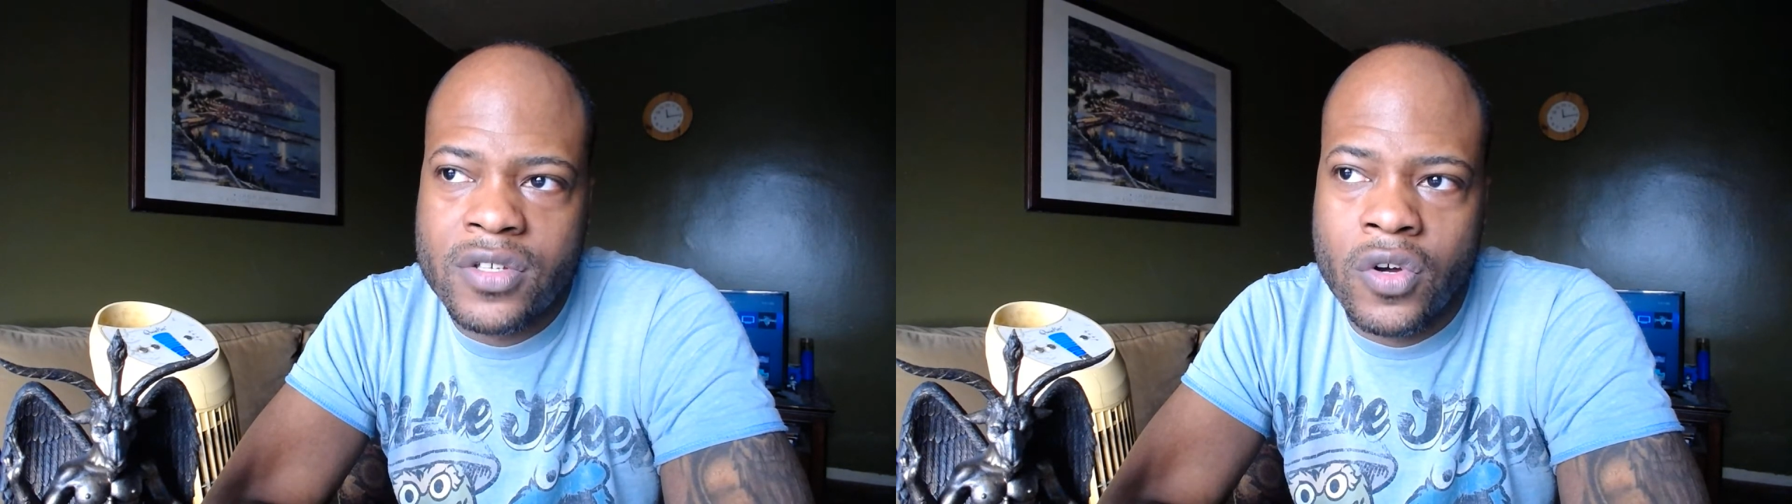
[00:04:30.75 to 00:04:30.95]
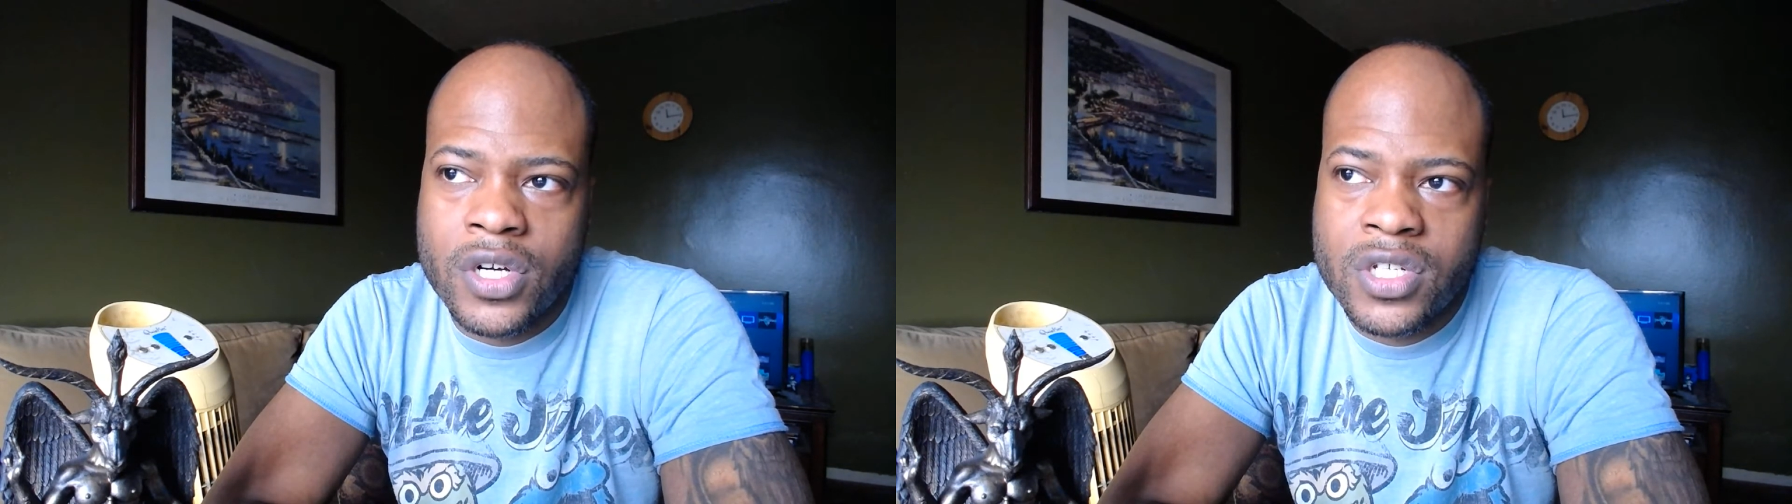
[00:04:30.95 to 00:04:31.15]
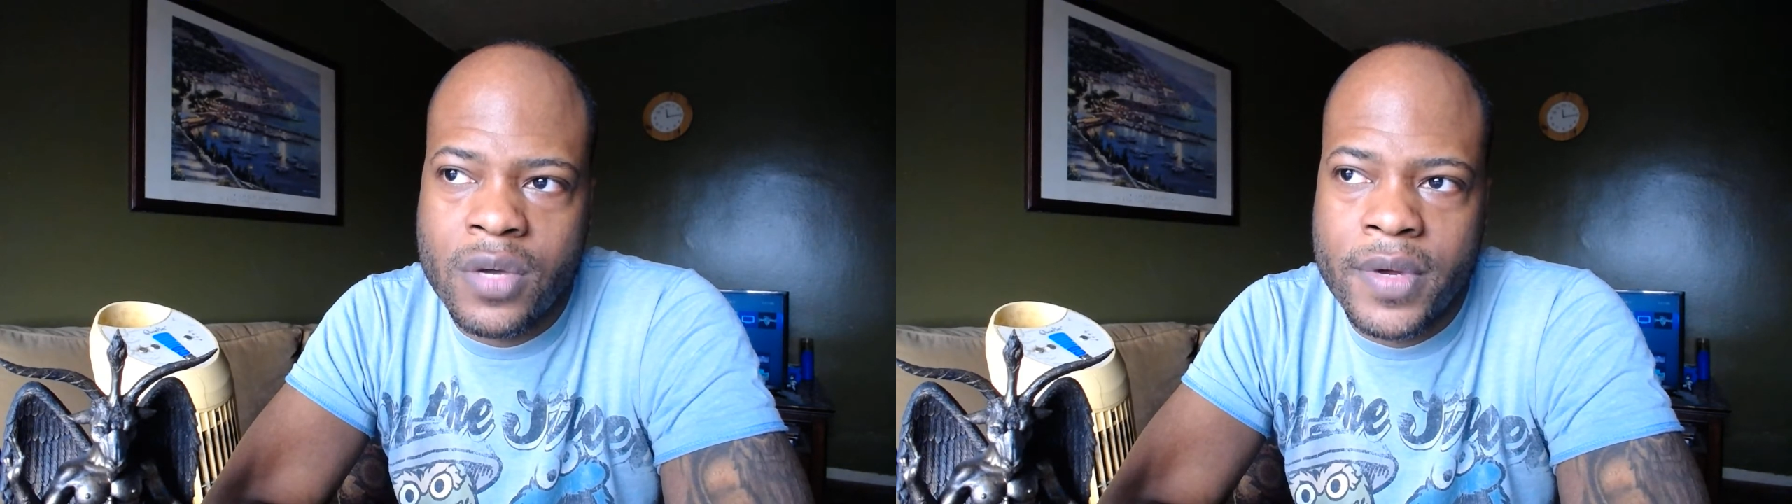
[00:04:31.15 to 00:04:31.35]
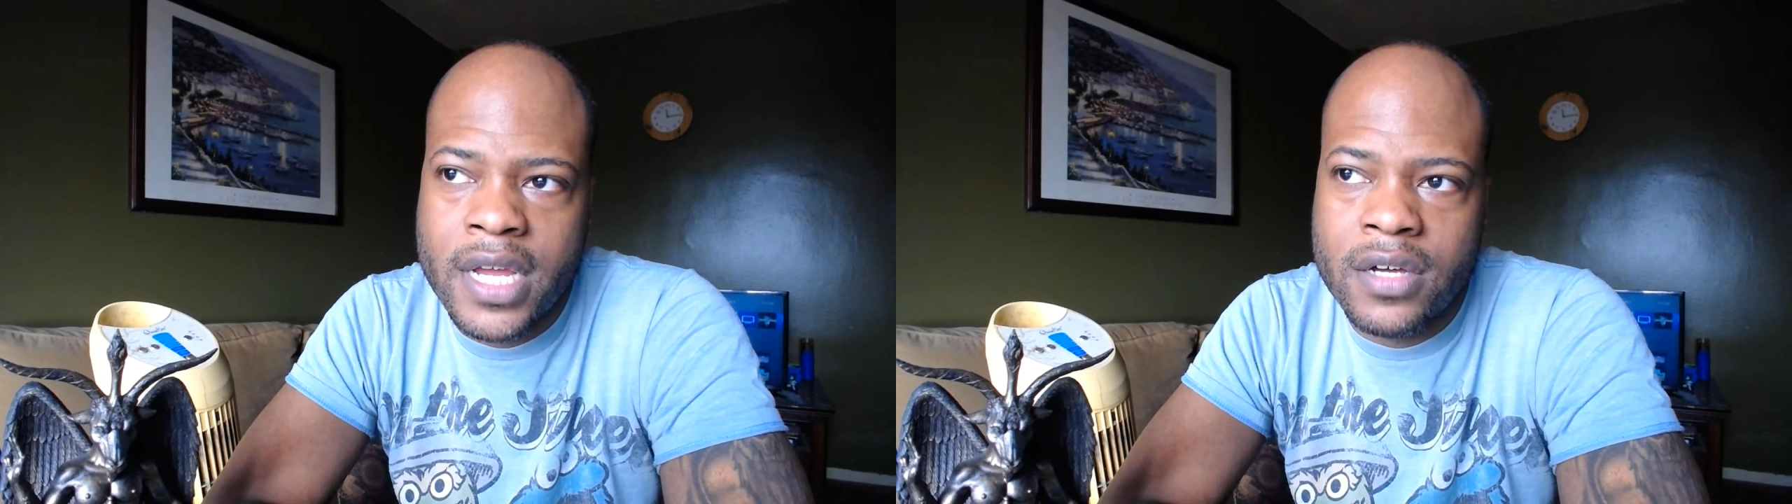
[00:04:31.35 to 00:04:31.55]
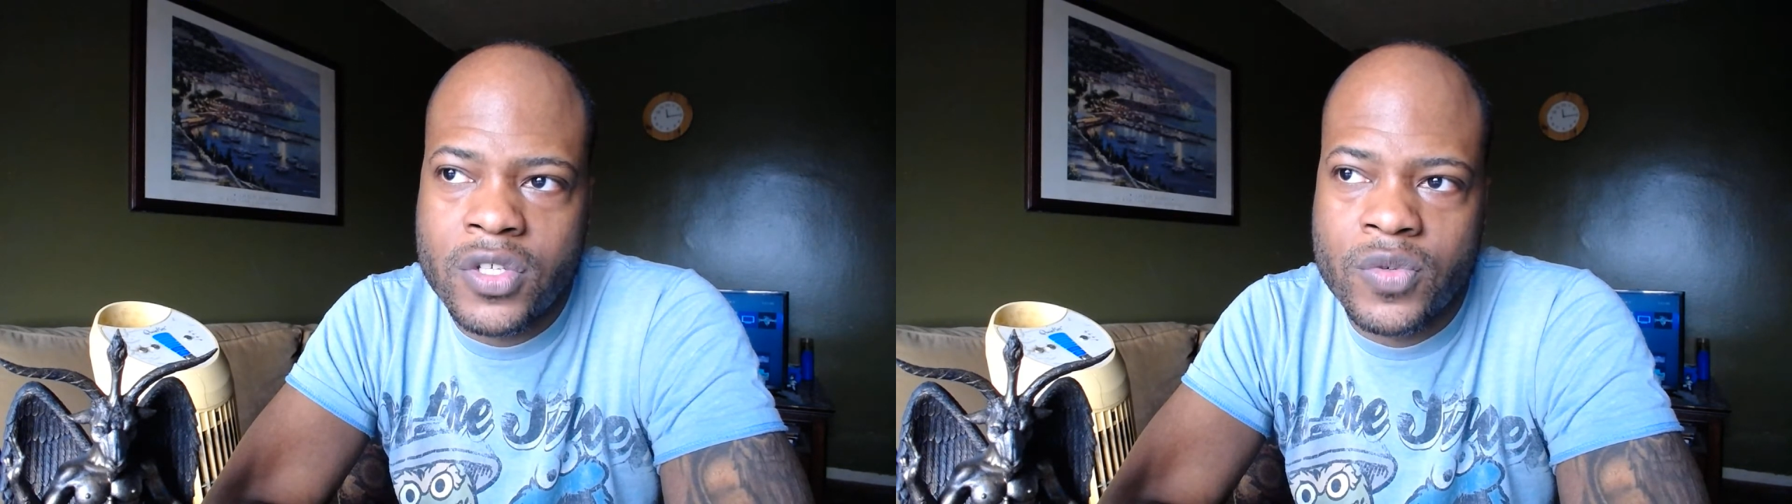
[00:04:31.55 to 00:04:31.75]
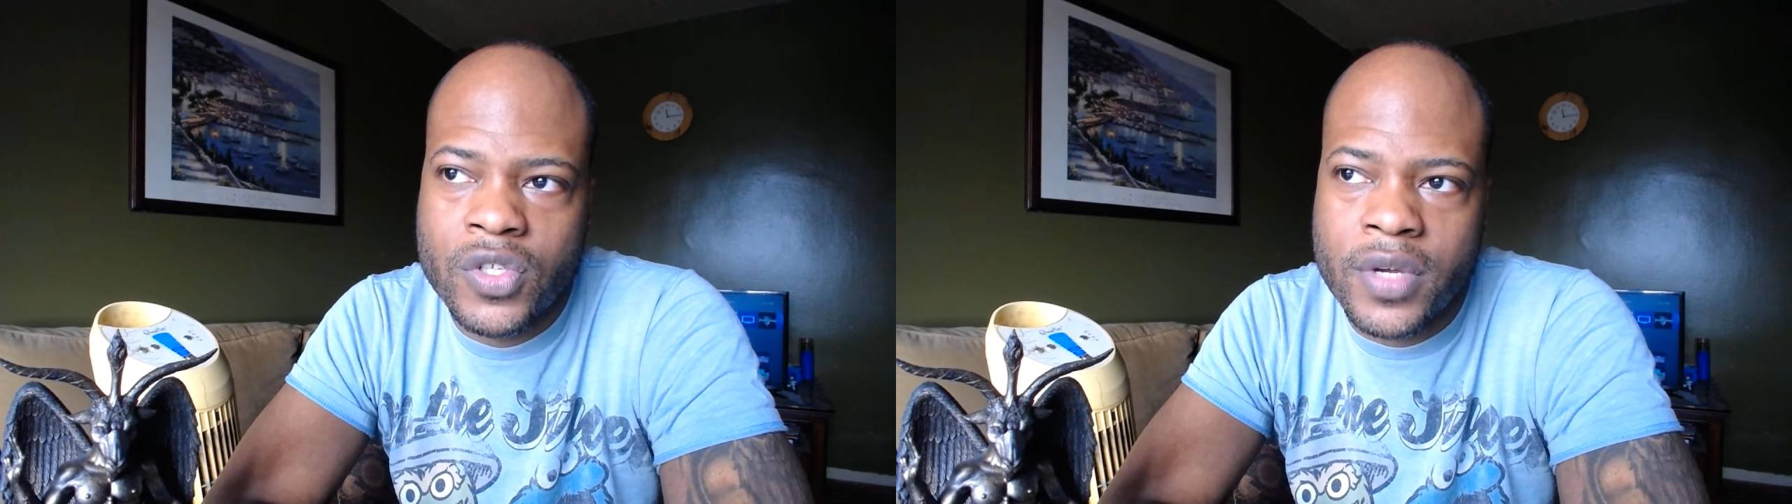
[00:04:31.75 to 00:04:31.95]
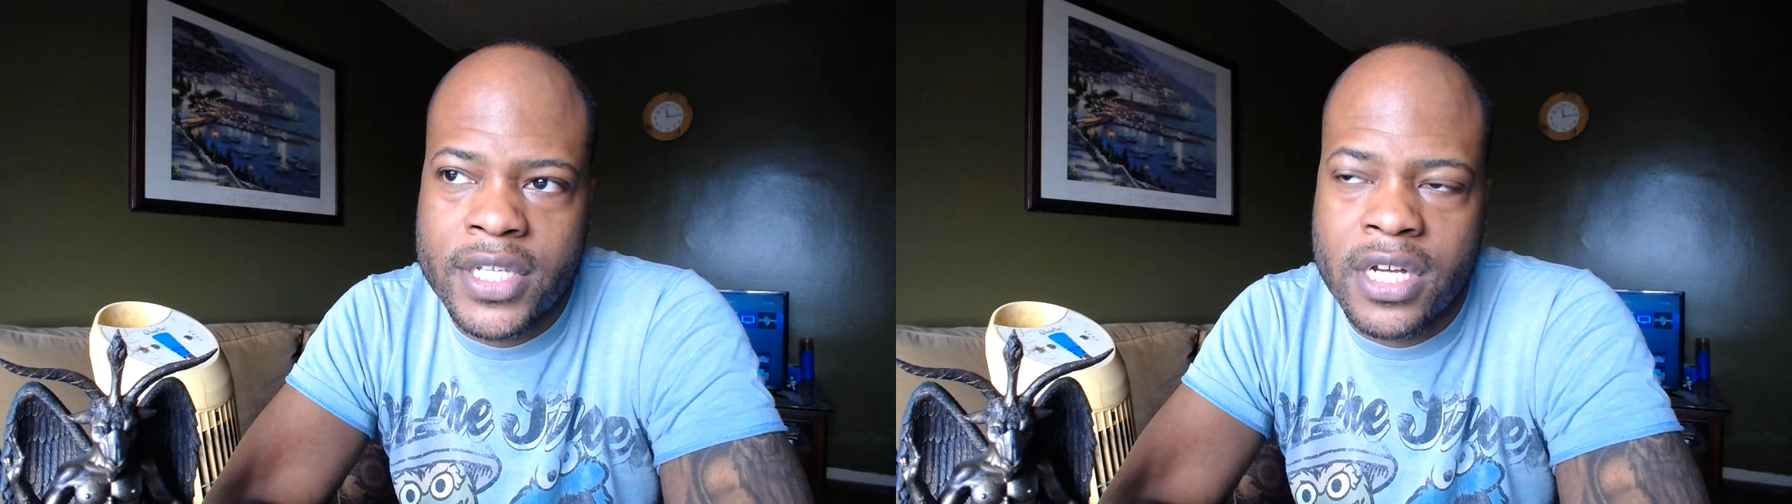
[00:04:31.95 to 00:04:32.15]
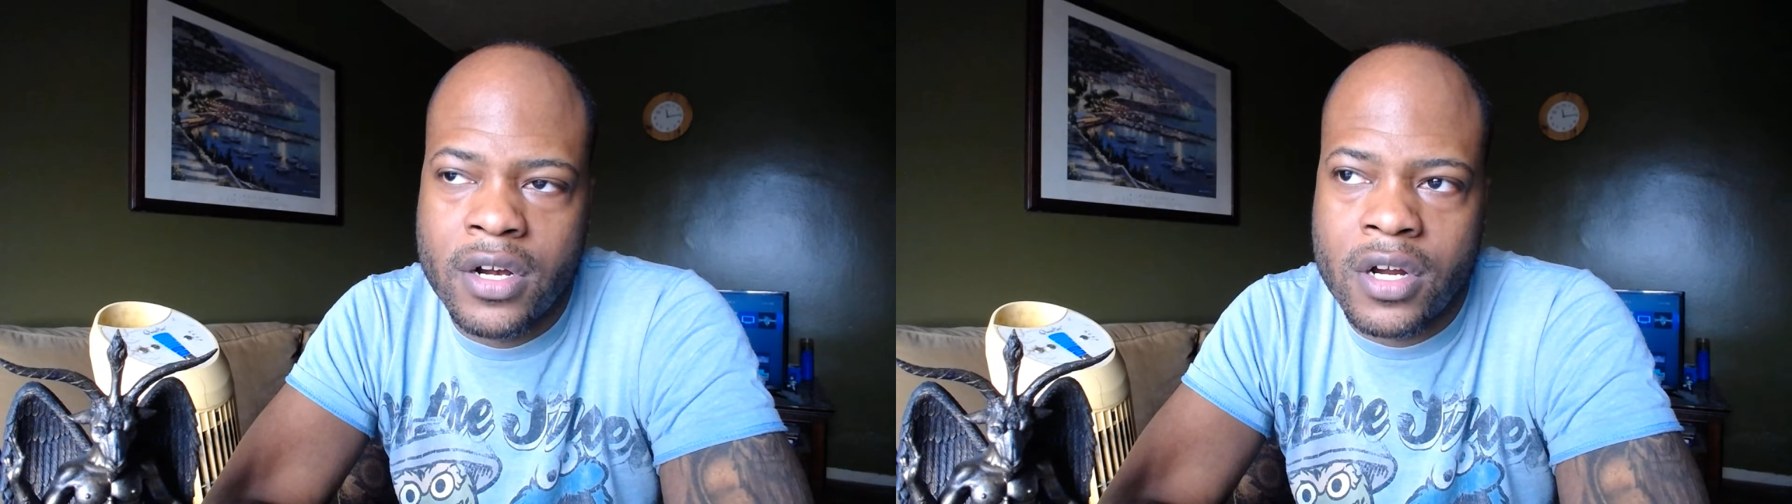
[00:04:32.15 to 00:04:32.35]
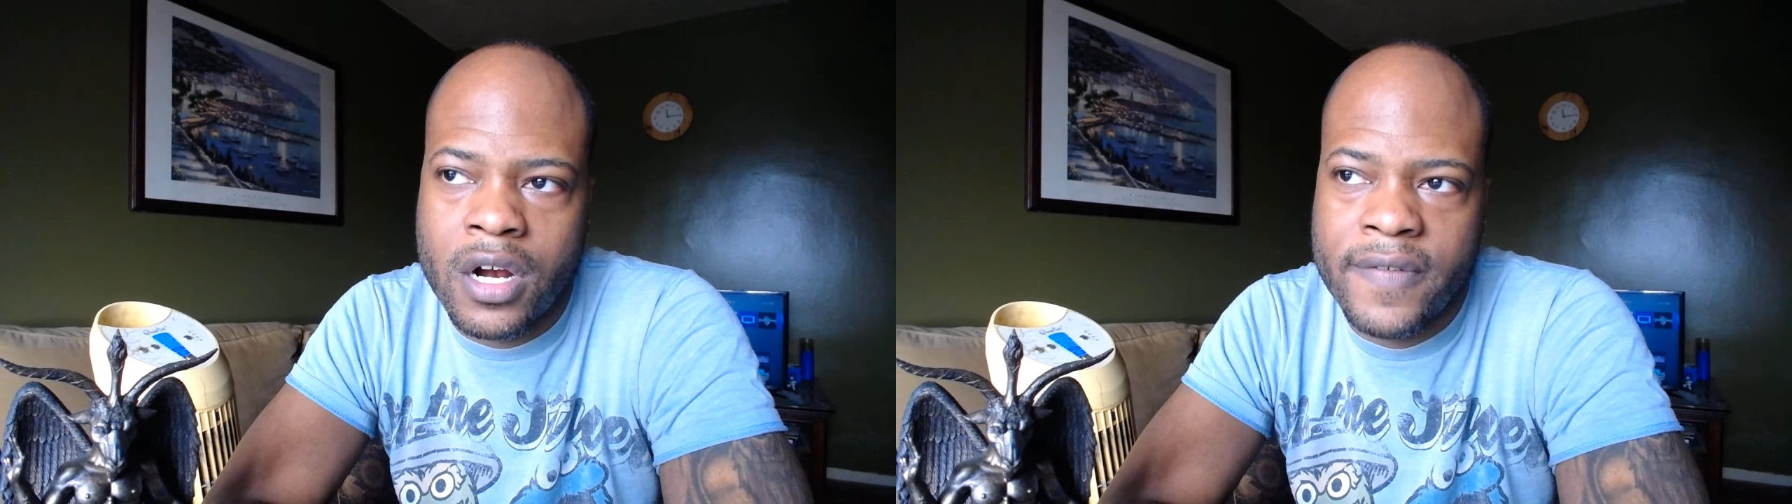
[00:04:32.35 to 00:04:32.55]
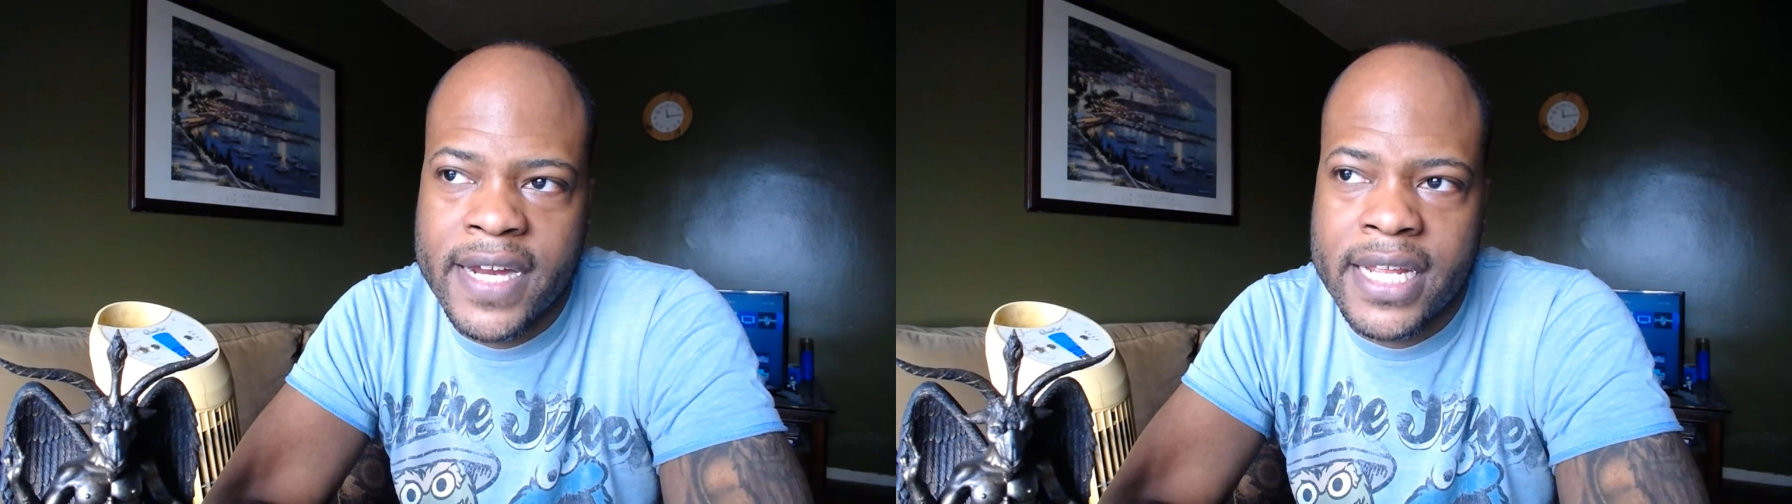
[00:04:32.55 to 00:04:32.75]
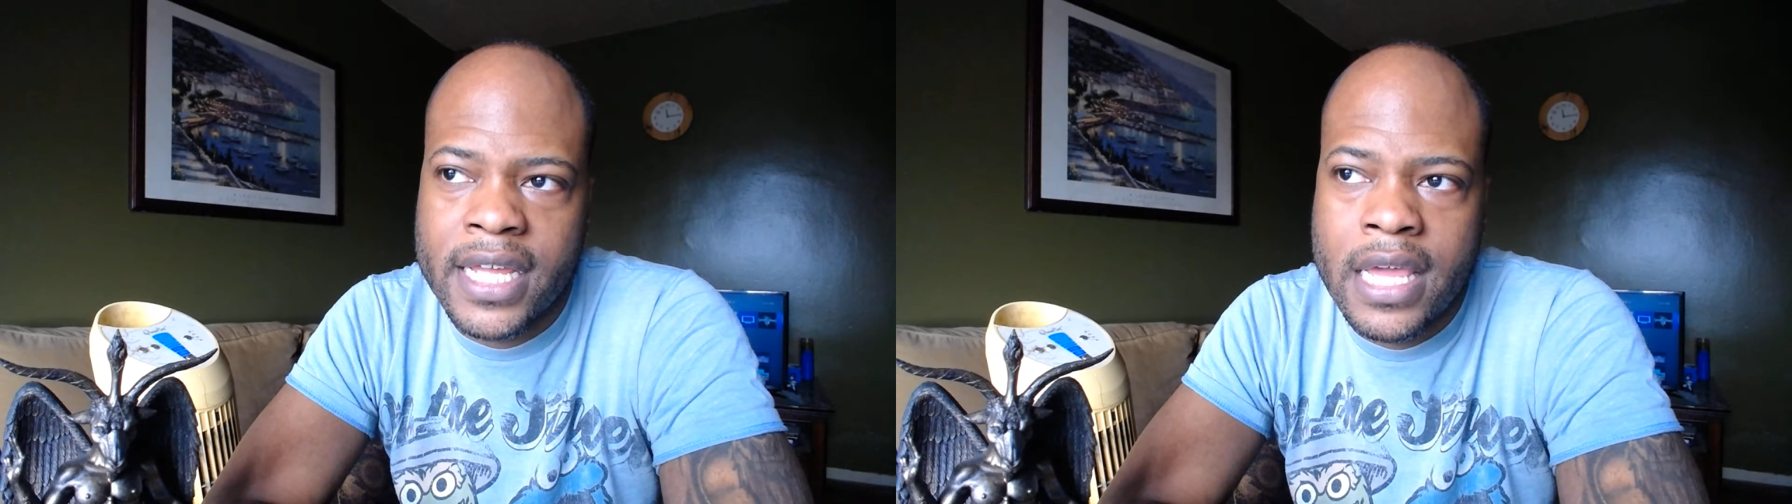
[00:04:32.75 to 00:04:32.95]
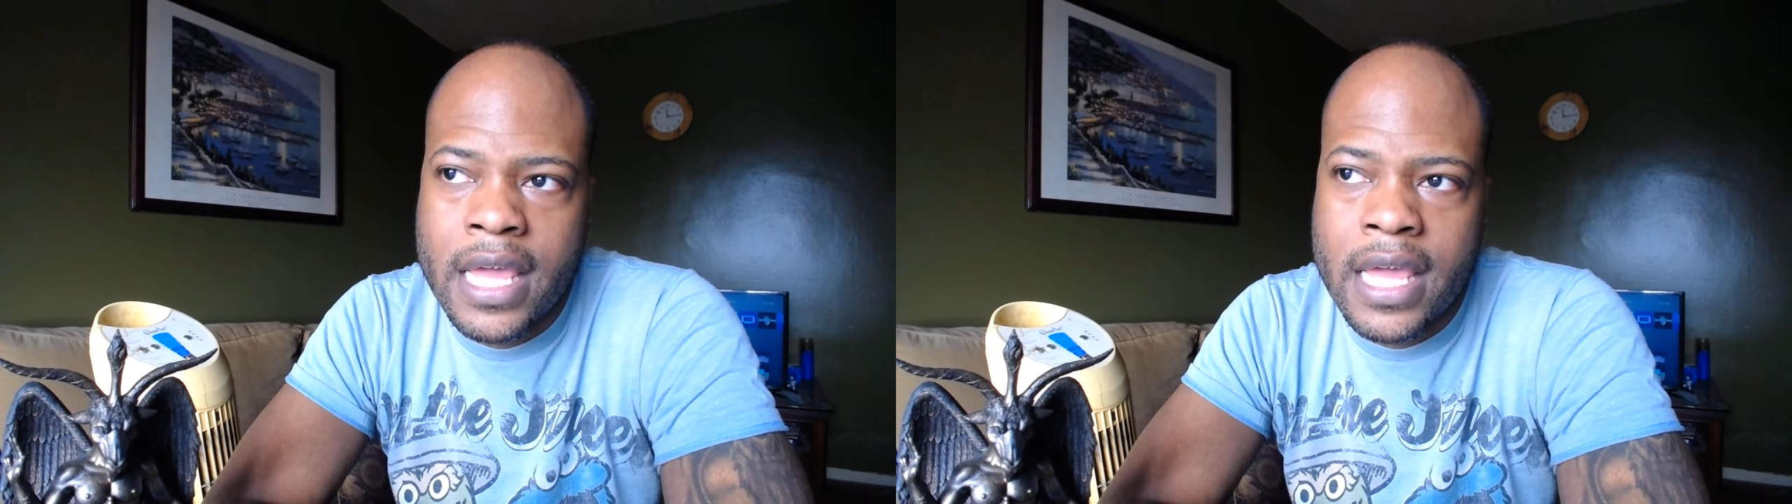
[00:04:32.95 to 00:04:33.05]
or someone else was doing a tarot card reading,